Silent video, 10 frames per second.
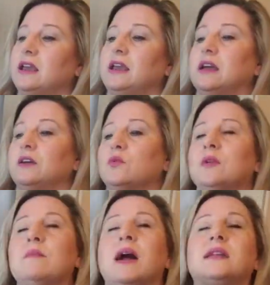it
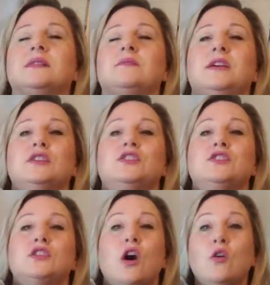reminded me
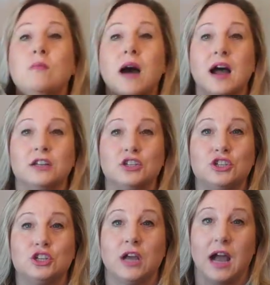so
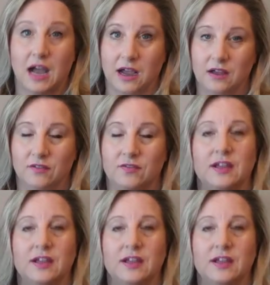much of